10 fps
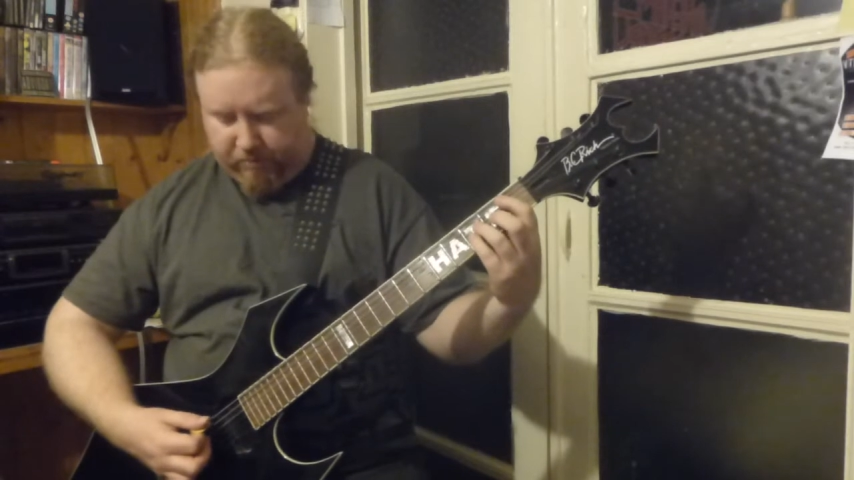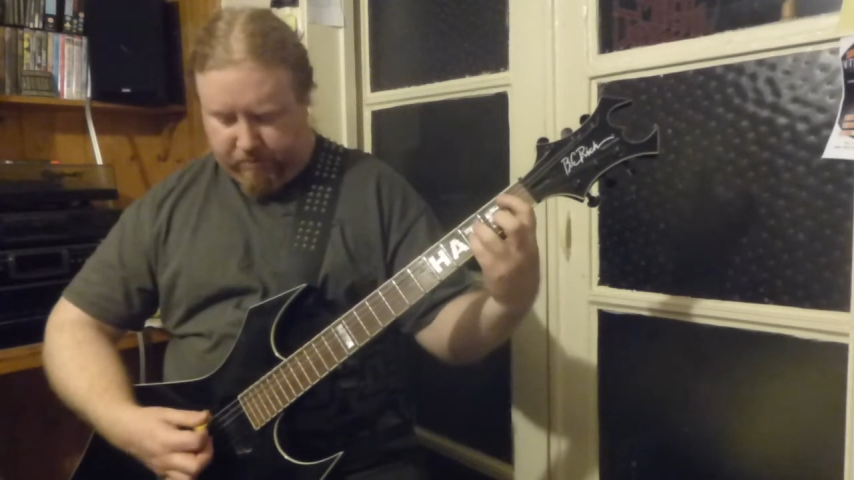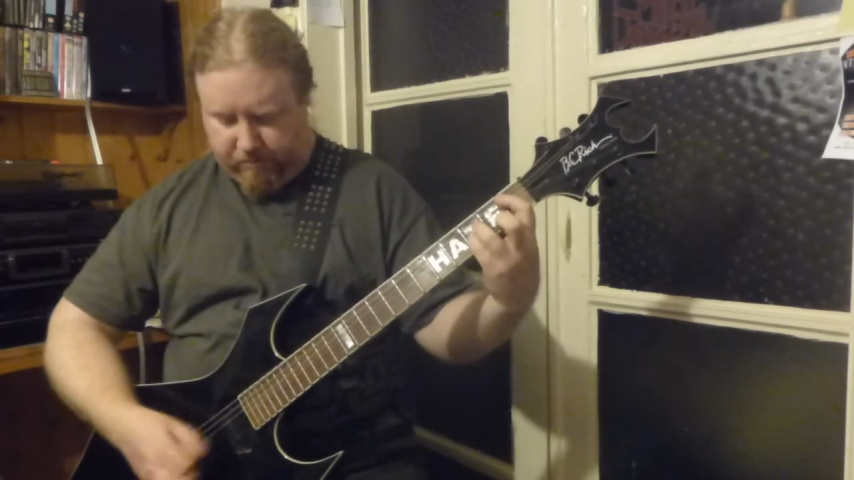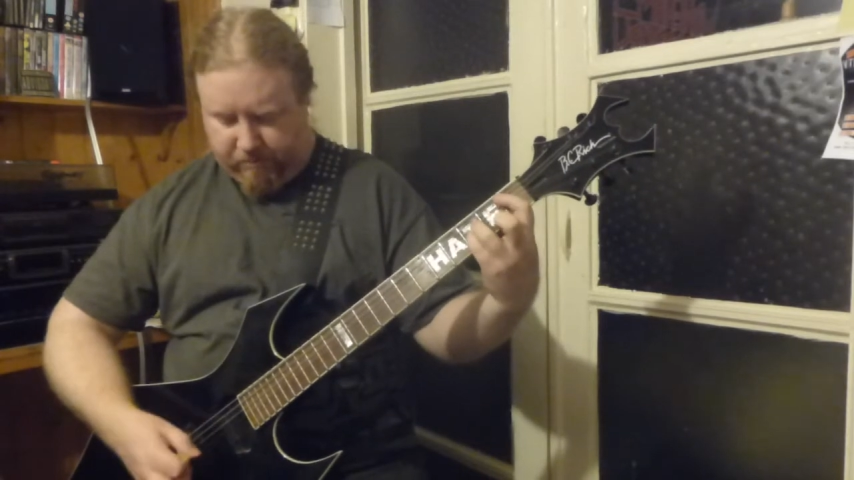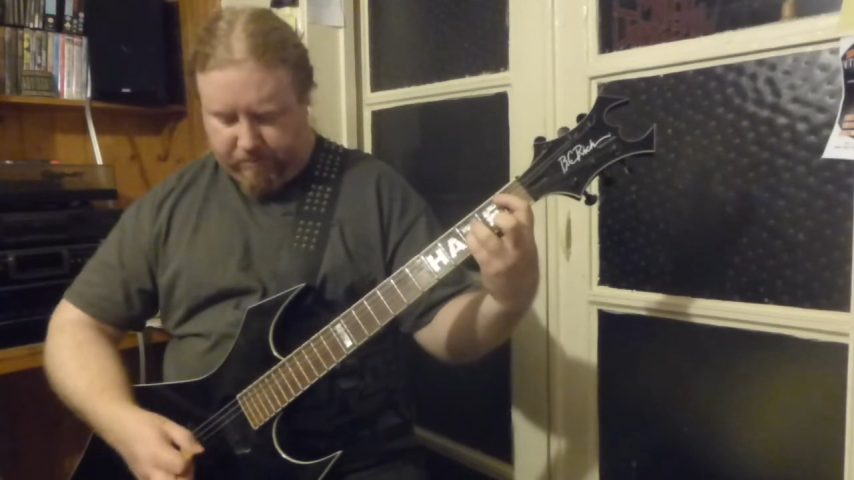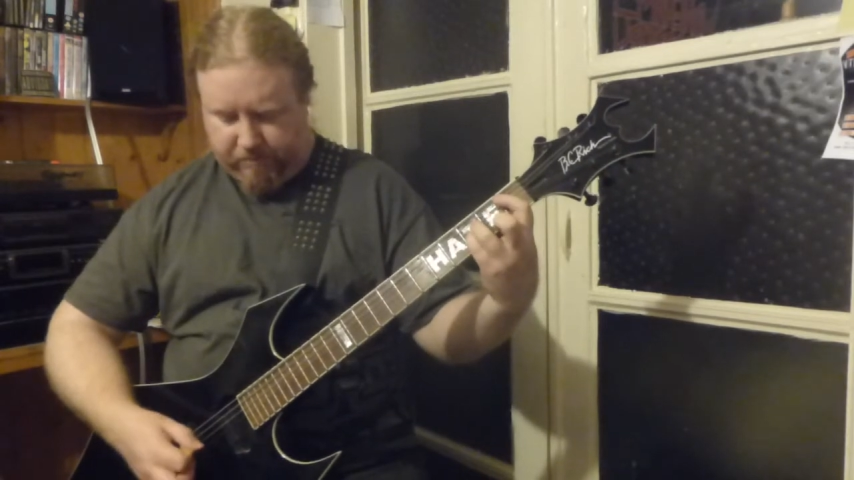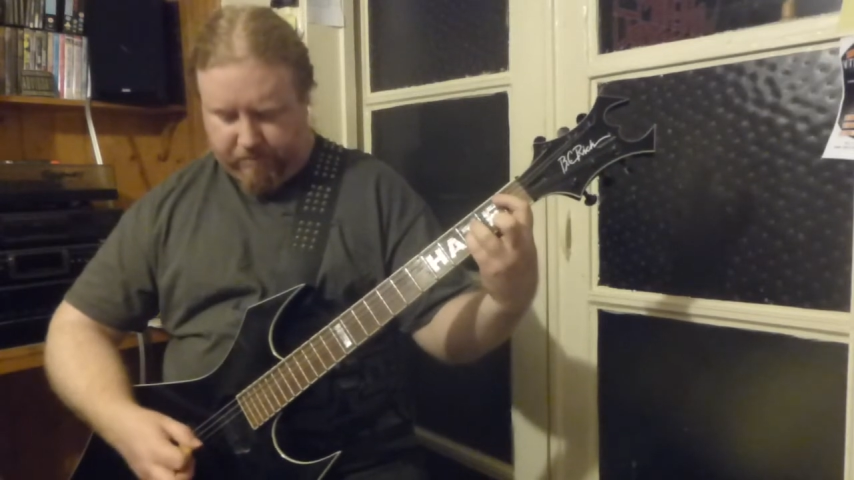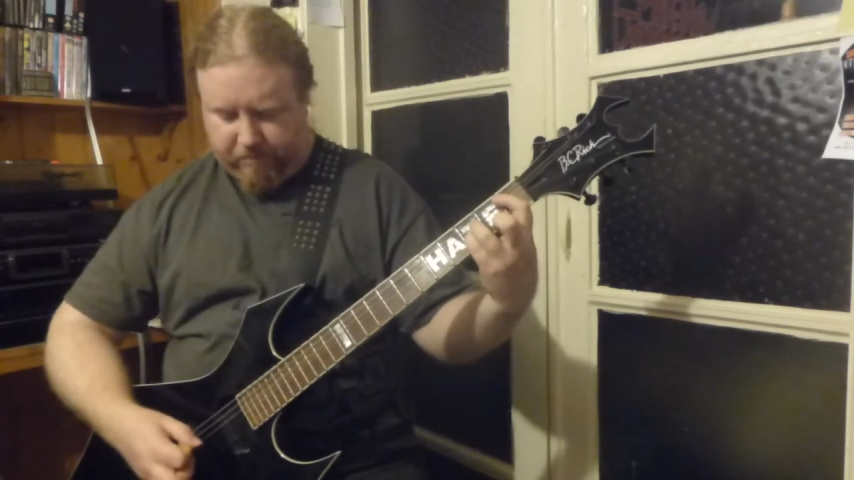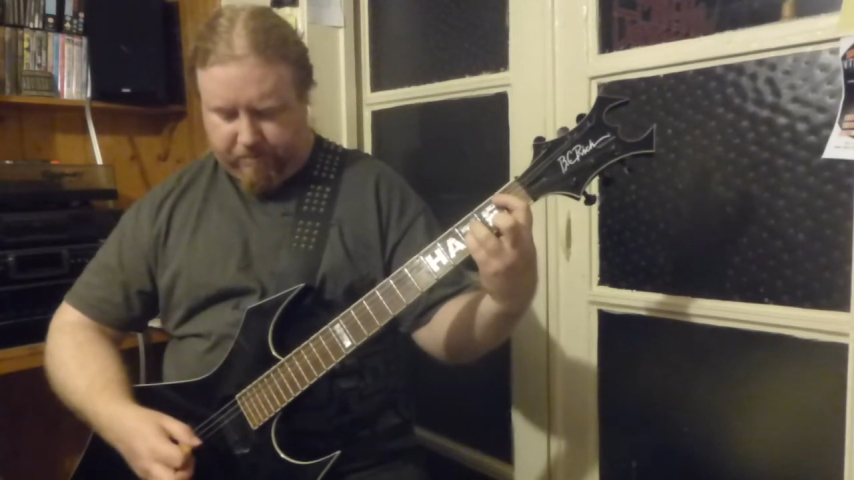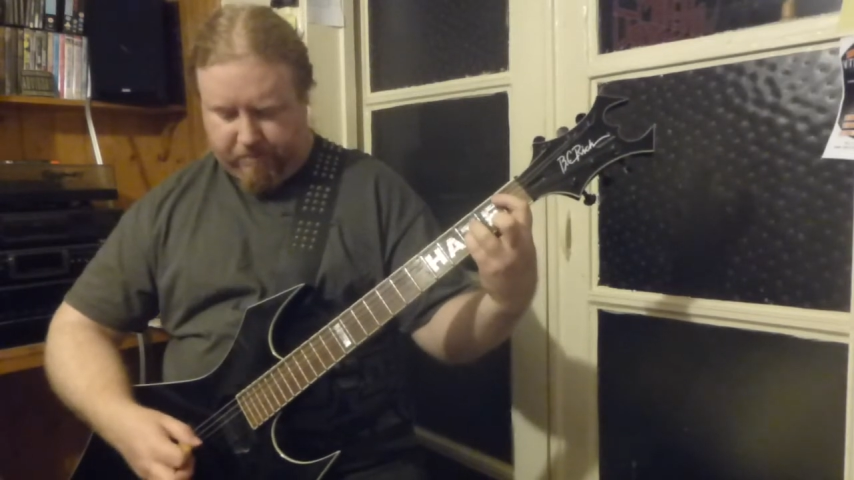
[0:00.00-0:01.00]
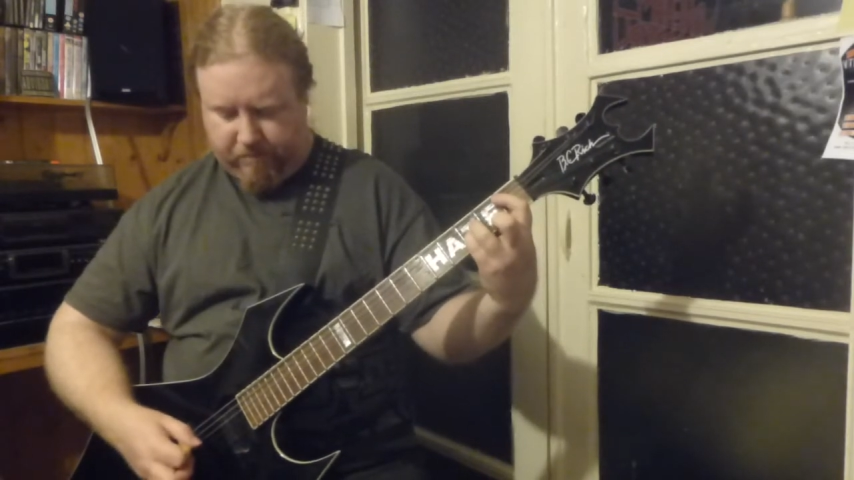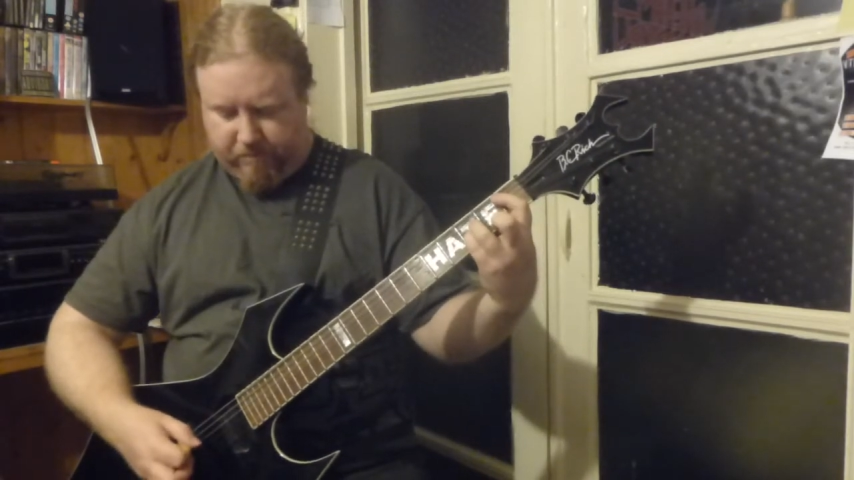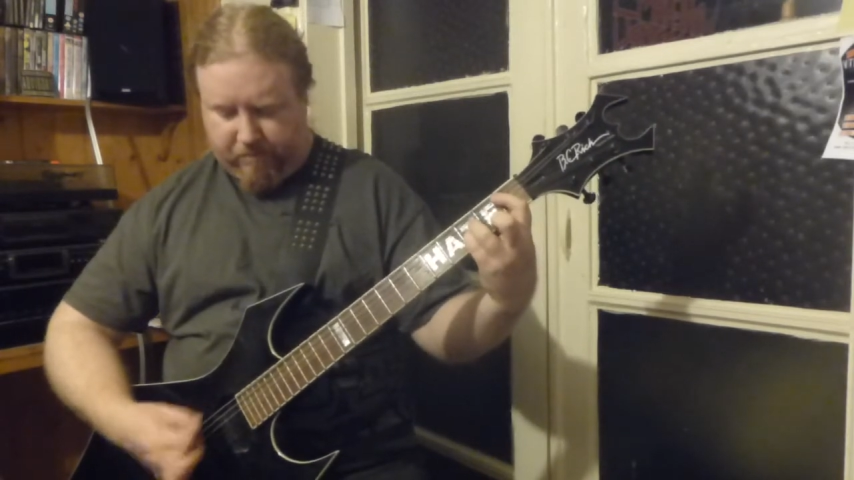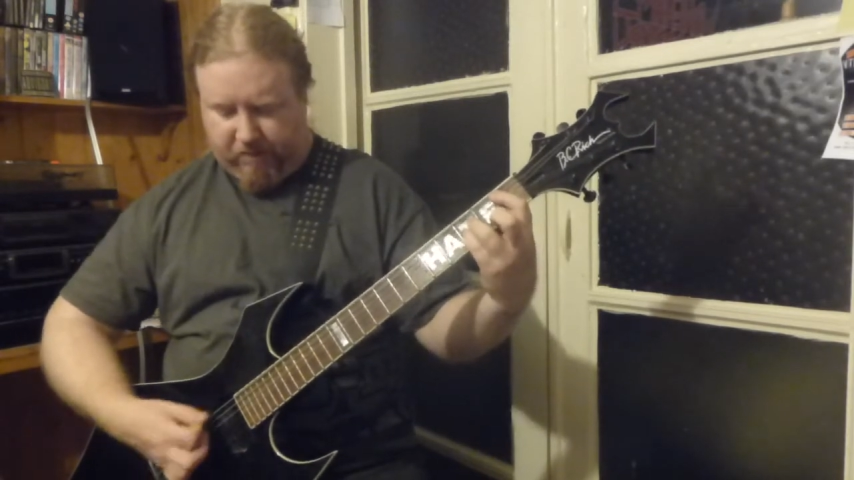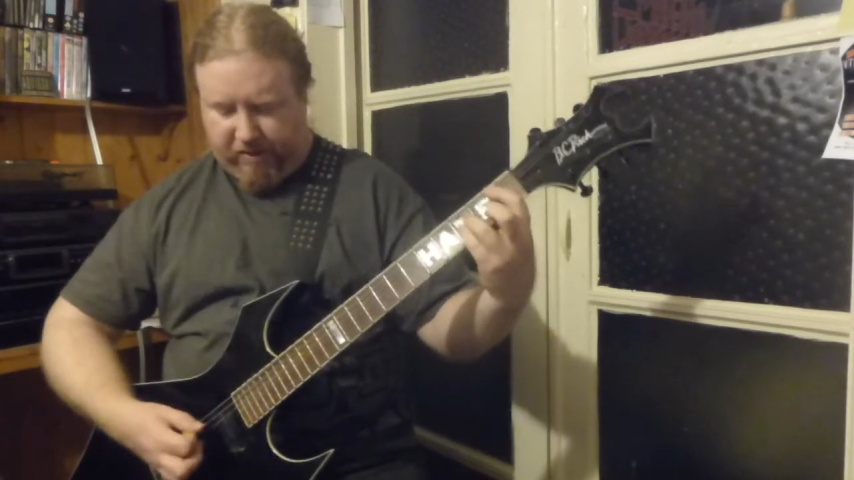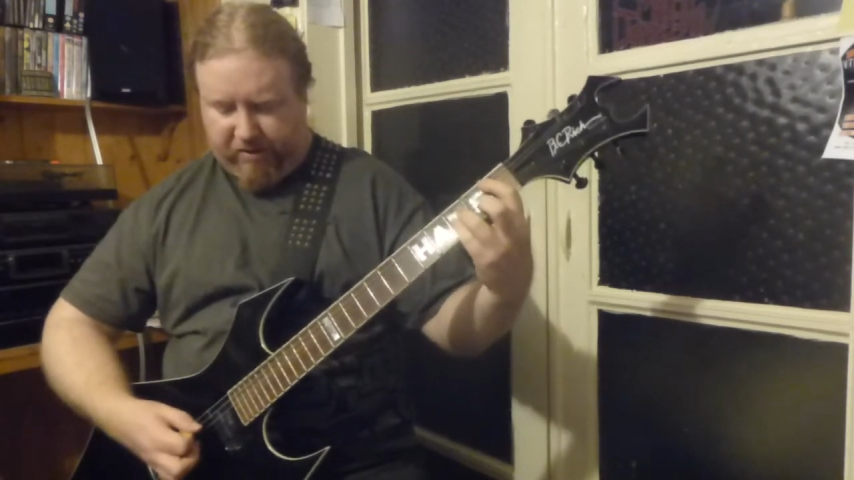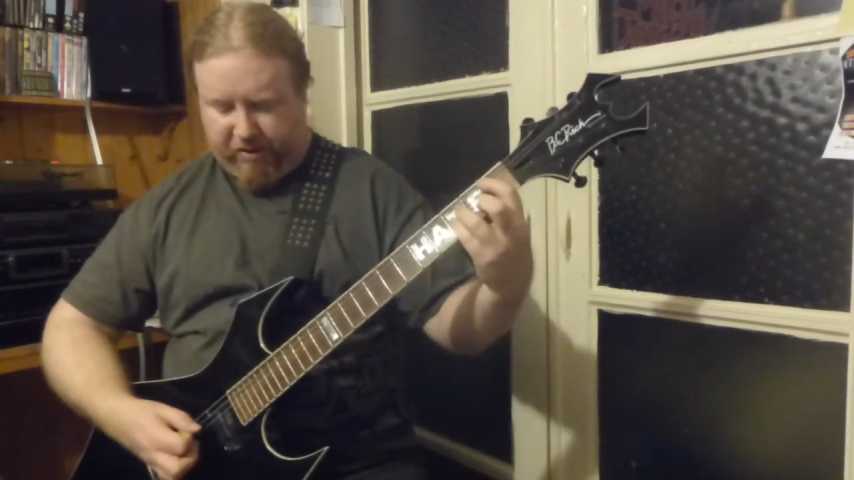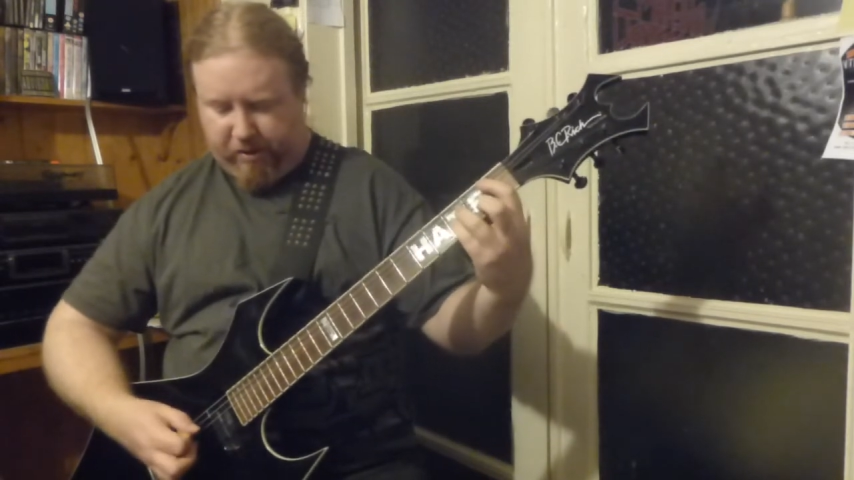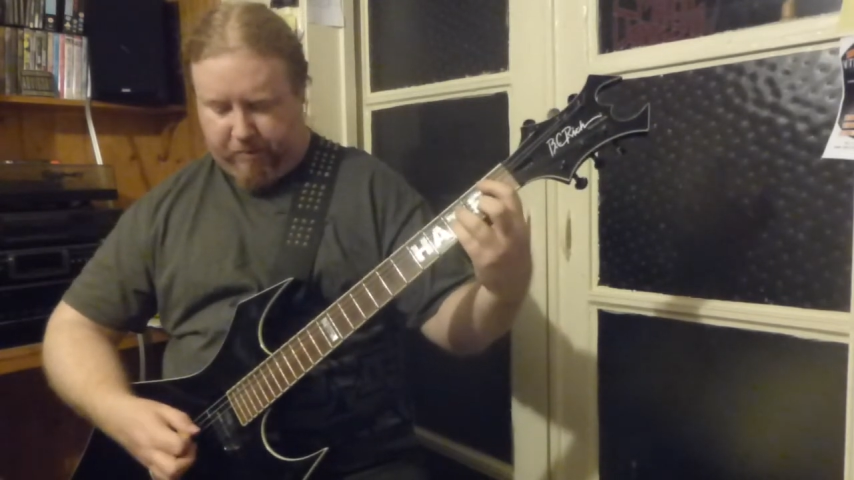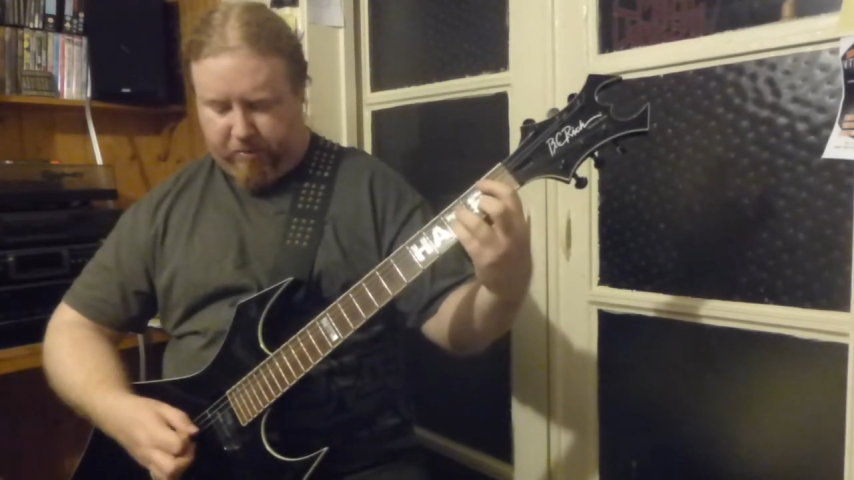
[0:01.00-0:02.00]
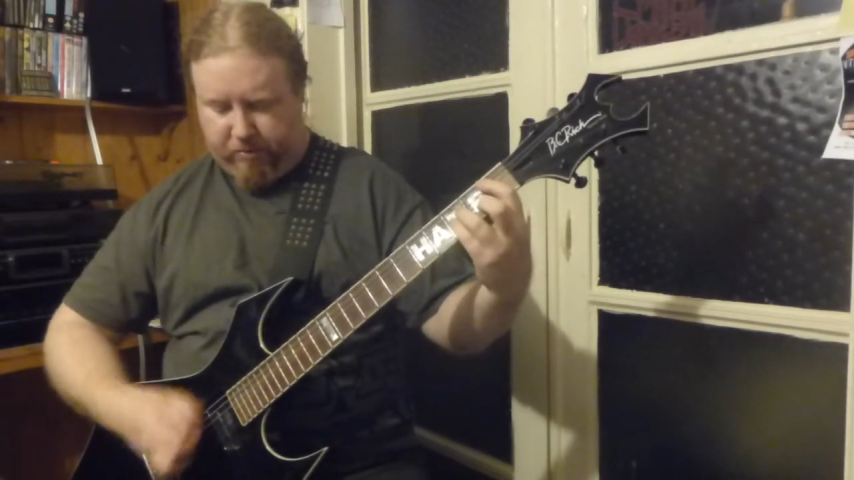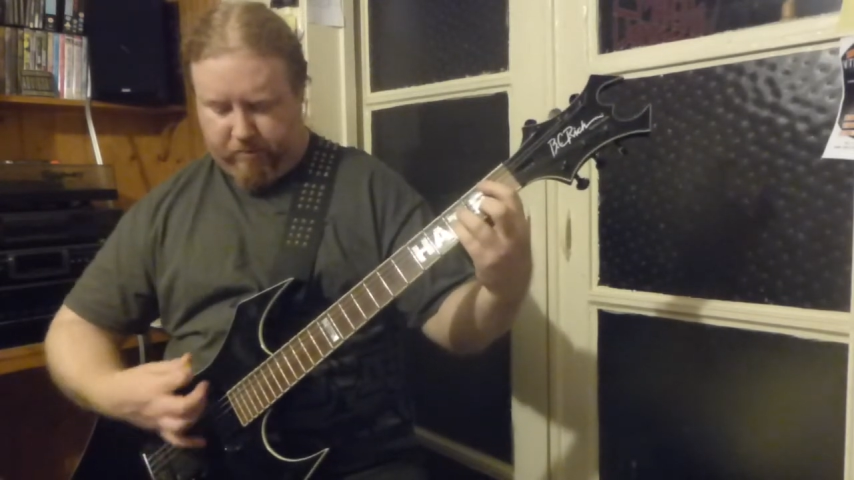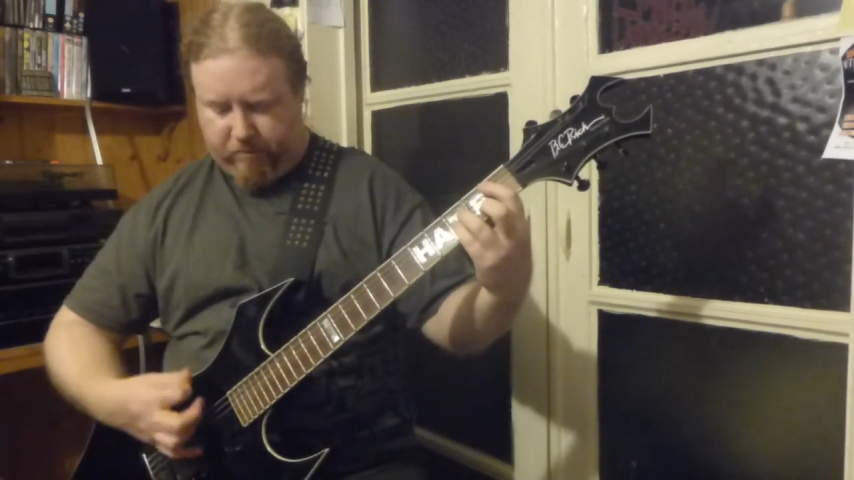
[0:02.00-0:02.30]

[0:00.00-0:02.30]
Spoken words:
and then up